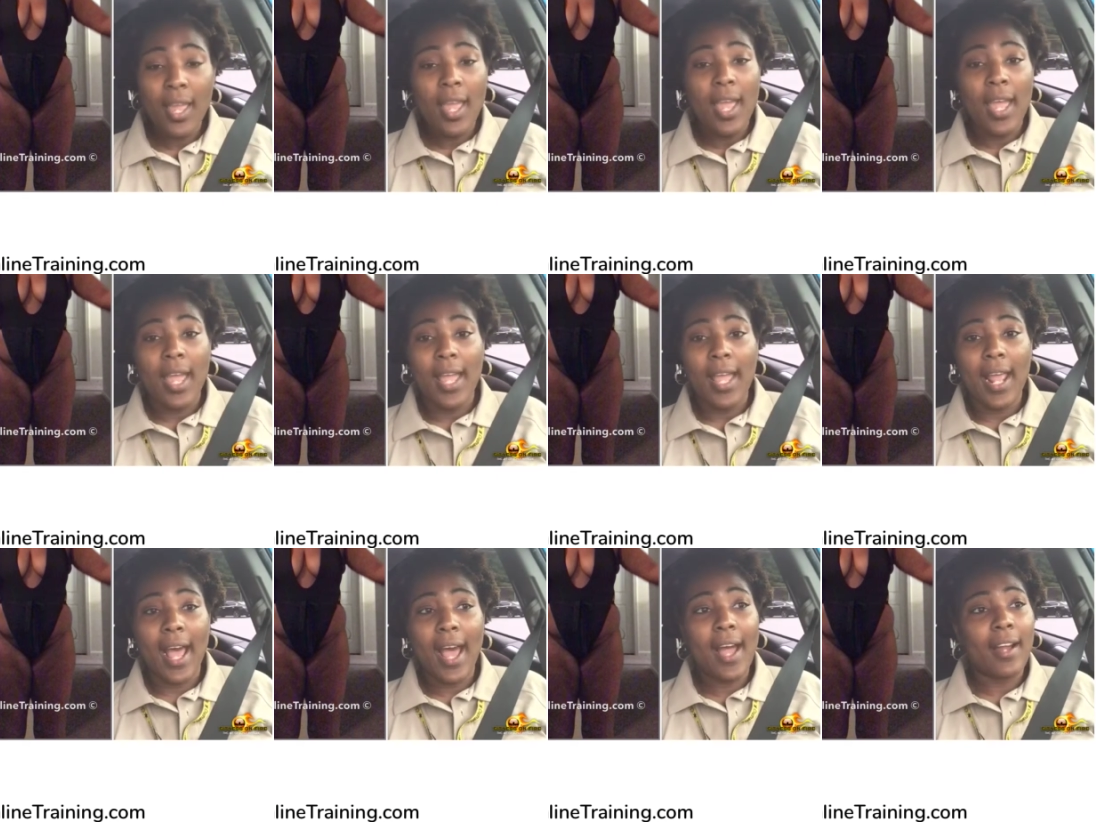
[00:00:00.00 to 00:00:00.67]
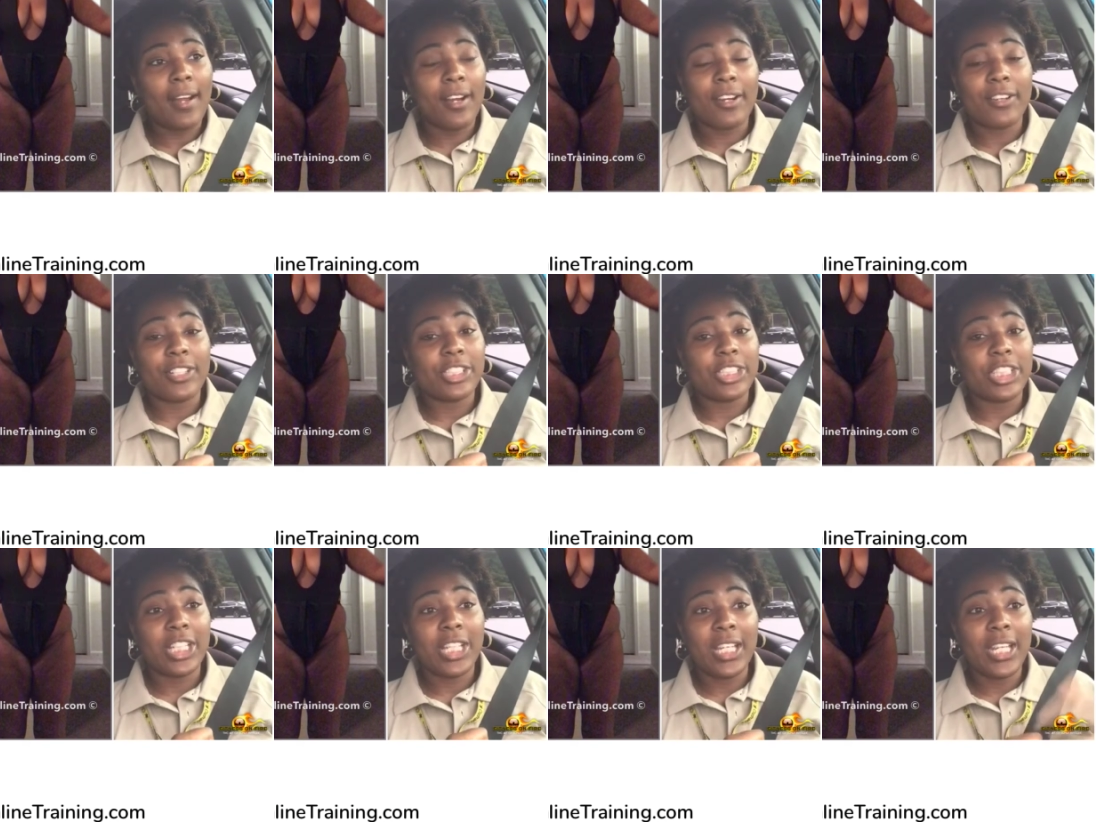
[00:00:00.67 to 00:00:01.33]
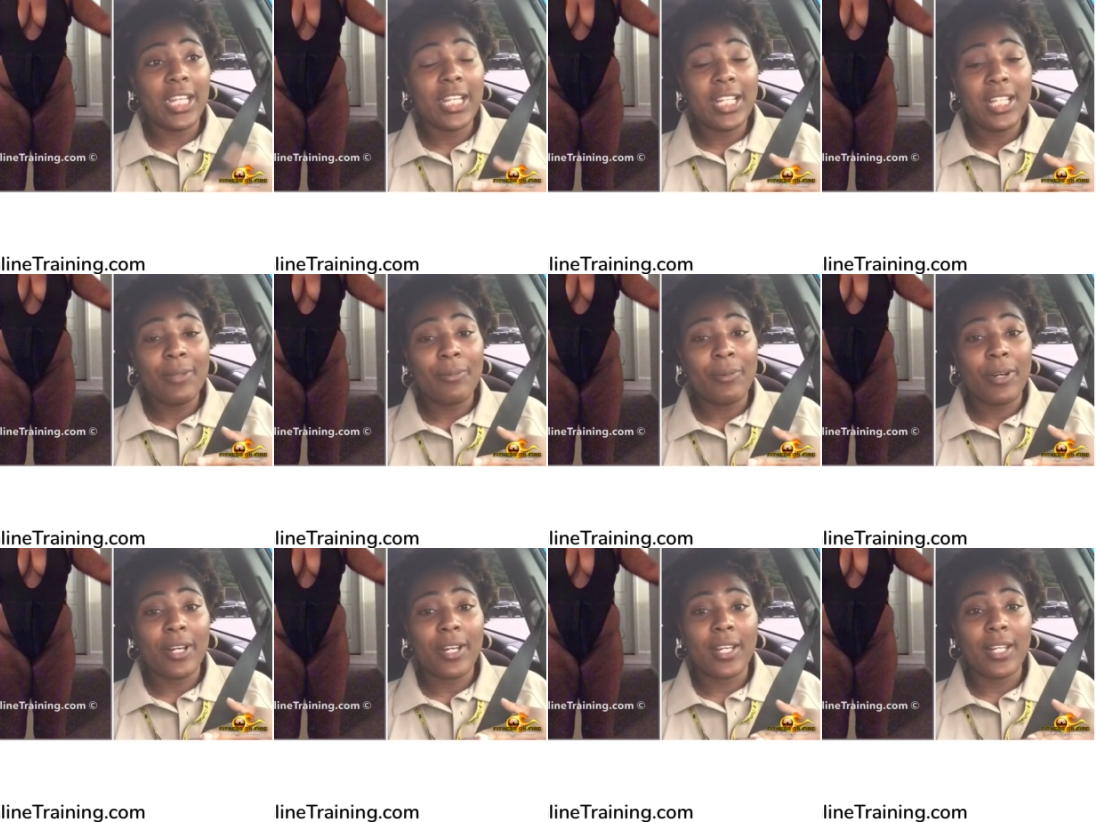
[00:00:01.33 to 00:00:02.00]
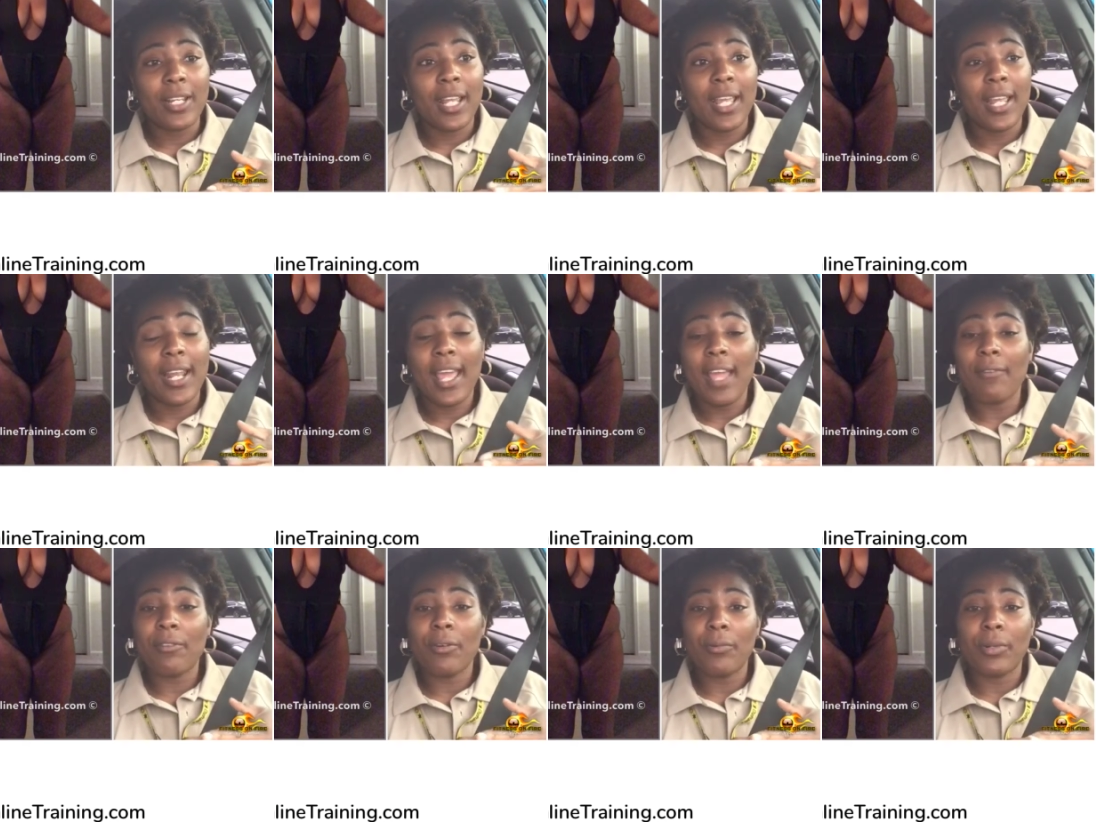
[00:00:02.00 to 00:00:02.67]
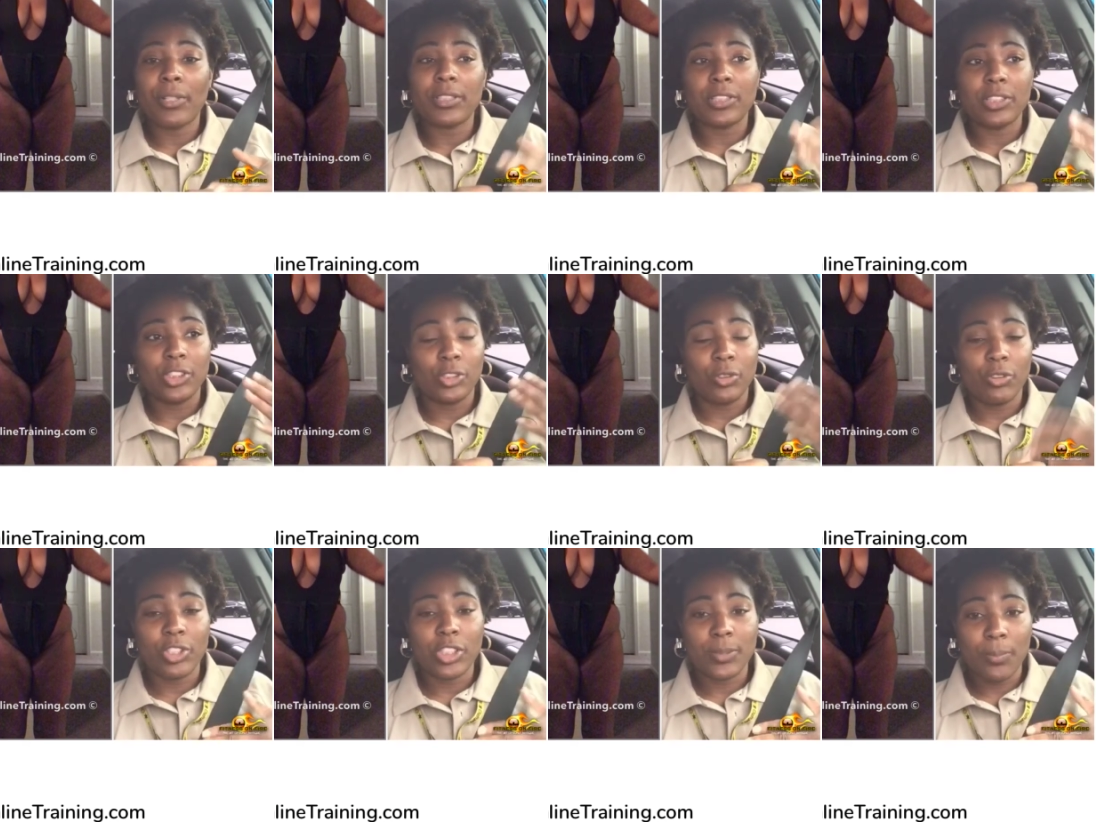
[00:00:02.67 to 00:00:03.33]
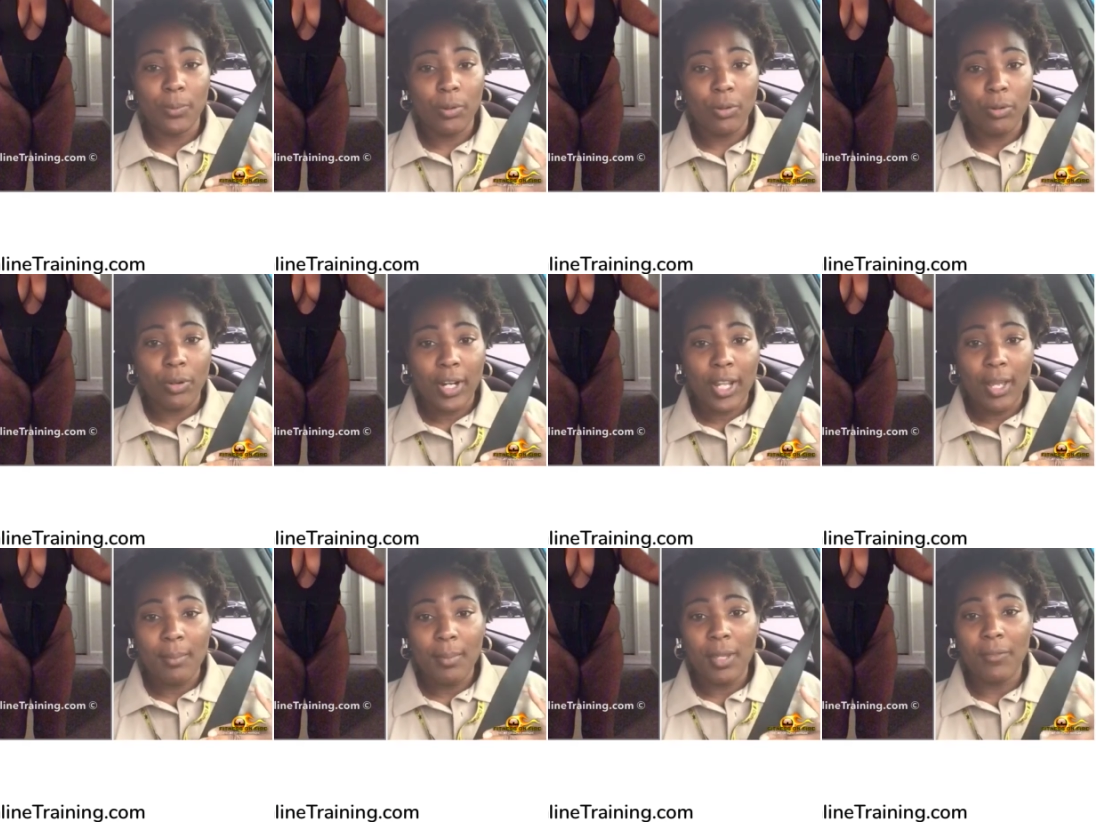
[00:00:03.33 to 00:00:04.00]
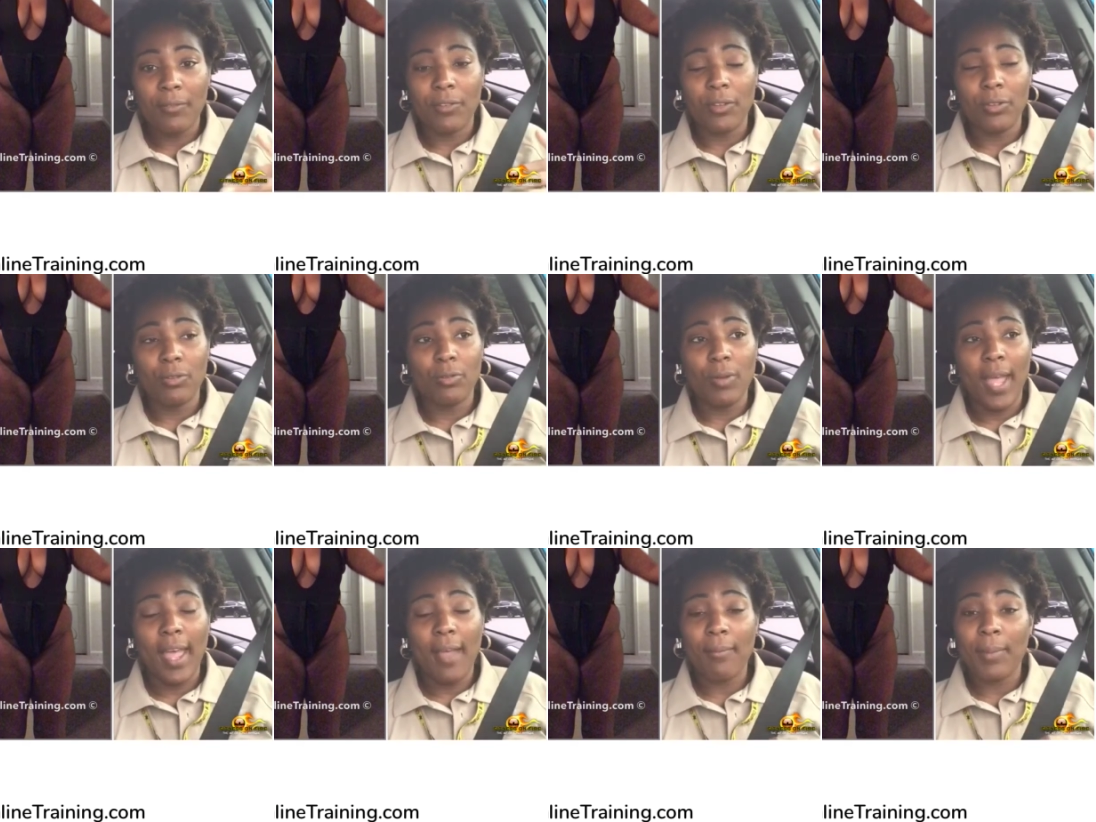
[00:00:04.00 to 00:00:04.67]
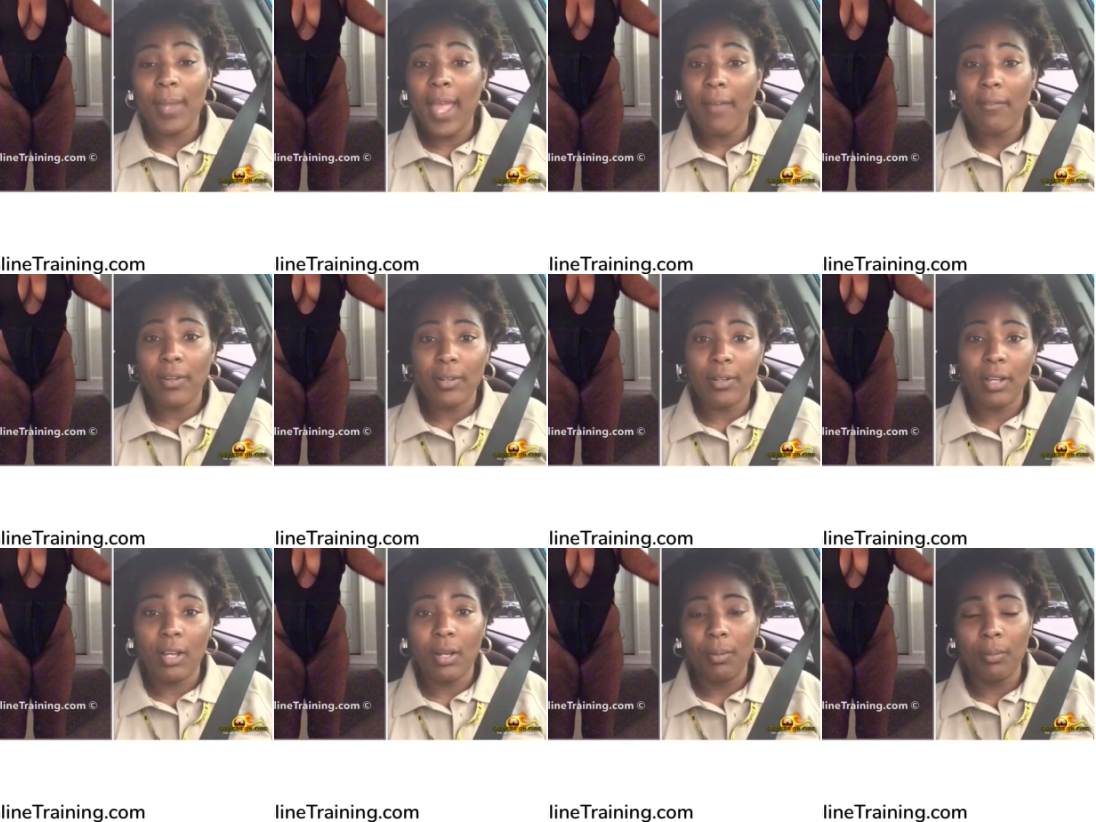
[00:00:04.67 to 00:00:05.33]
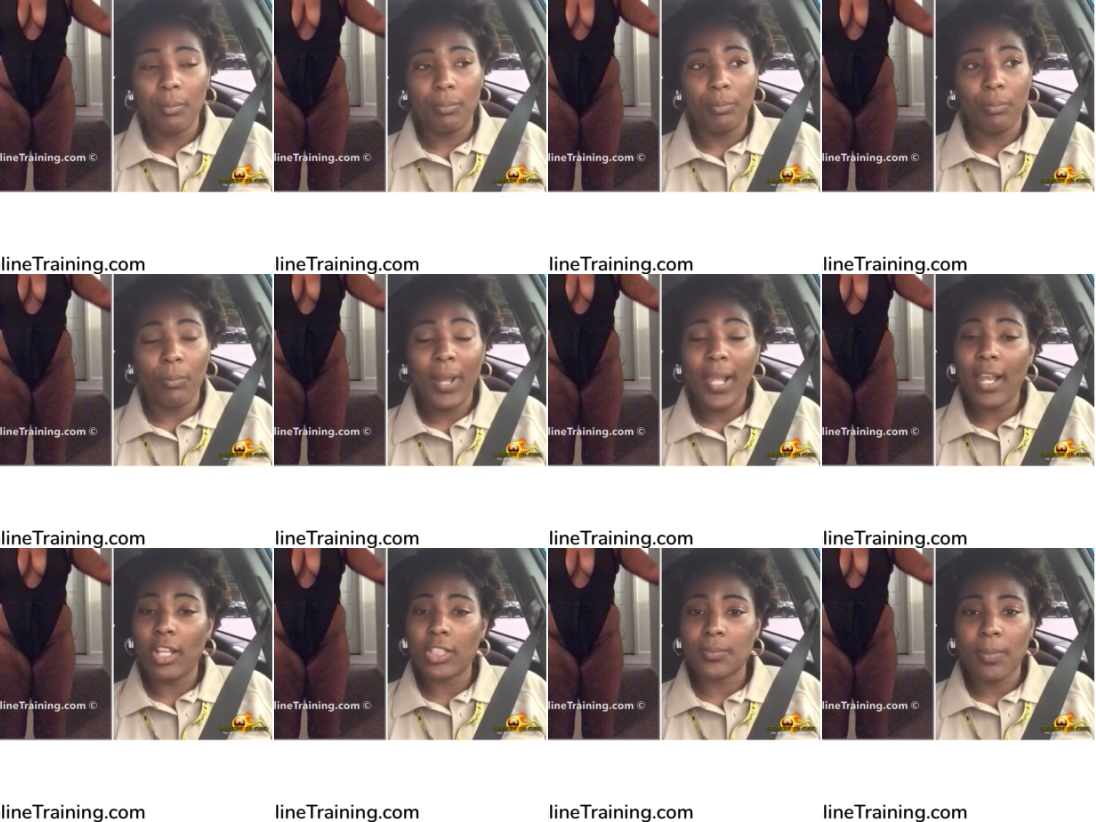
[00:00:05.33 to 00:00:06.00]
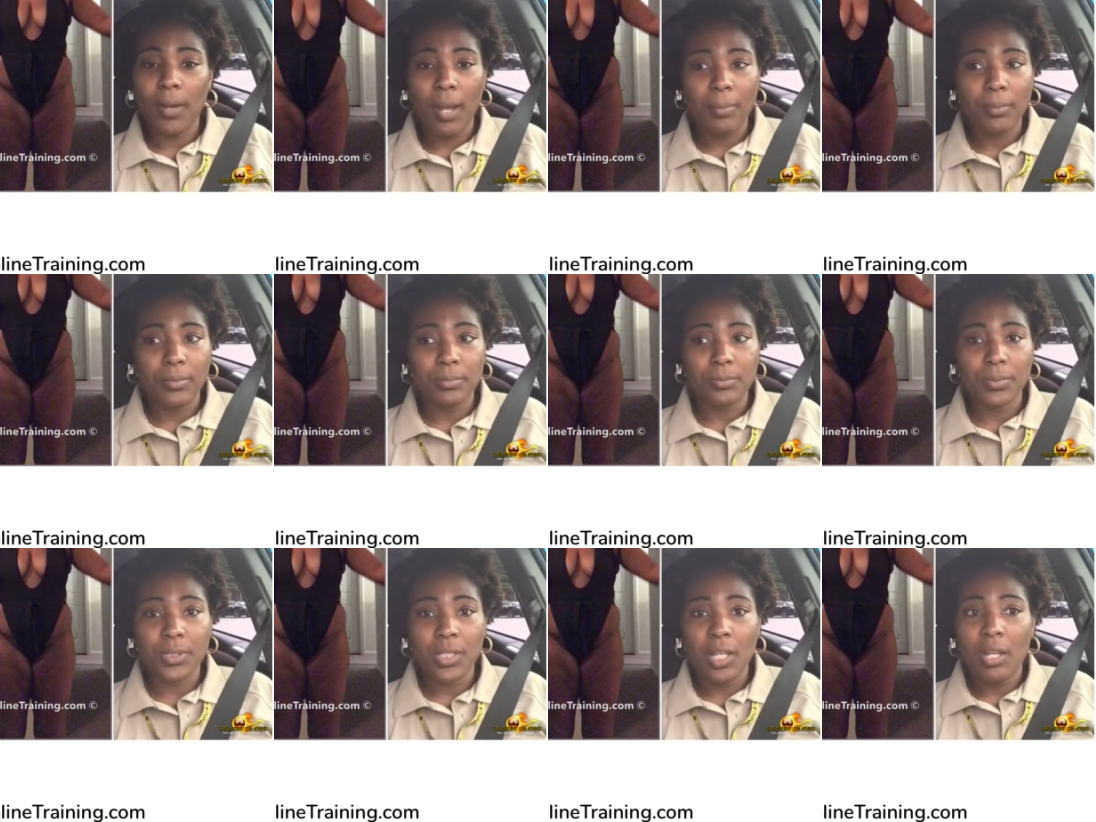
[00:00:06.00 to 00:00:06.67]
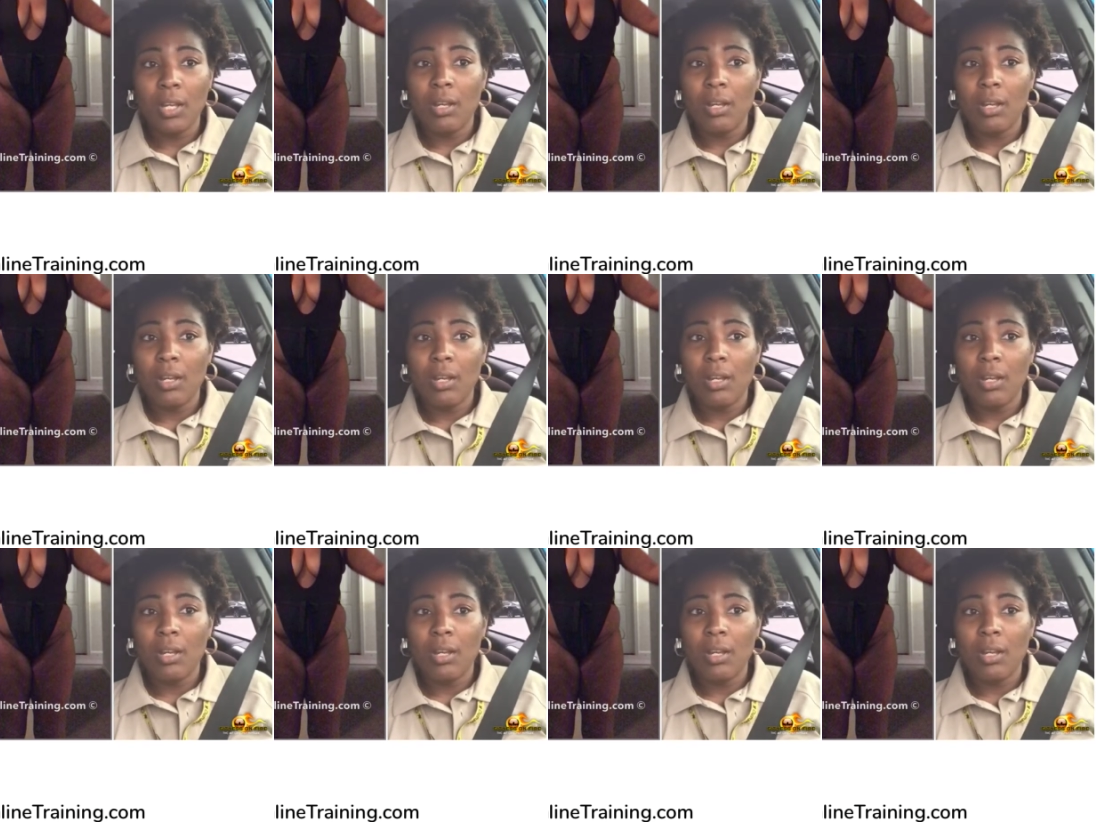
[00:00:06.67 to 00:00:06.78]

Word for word: And I encourage anyone and everyone to join this program if you have been having um, weight loss problems